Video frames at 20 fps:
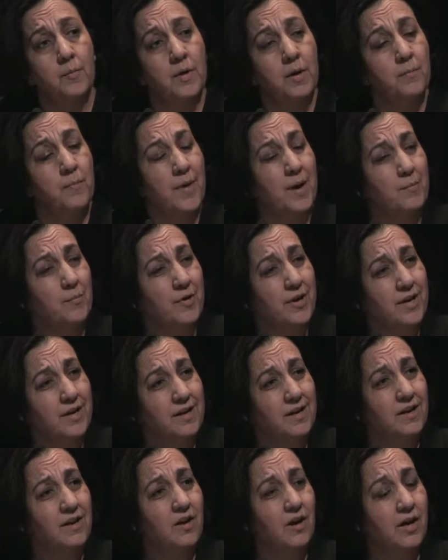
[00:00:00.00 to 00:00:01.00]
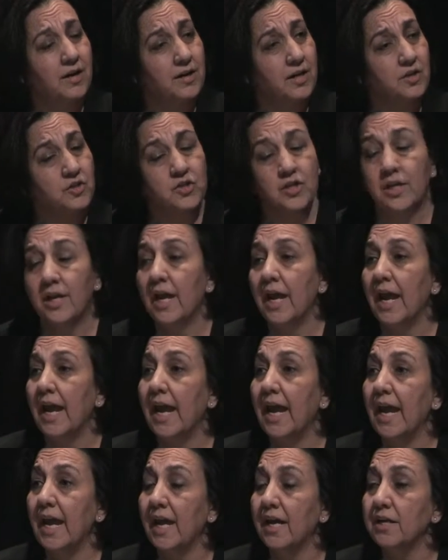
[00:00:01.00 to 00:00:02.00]
memory, cognition,
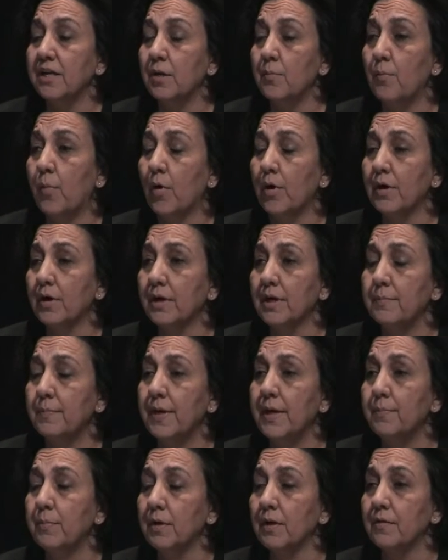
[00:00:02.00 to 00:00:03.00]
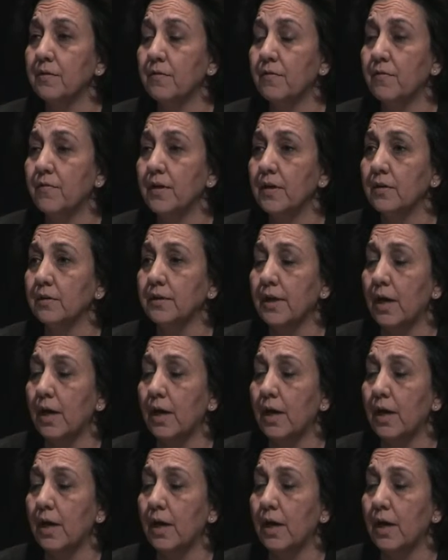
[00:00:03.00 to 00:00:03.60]
and importantly, people in the field.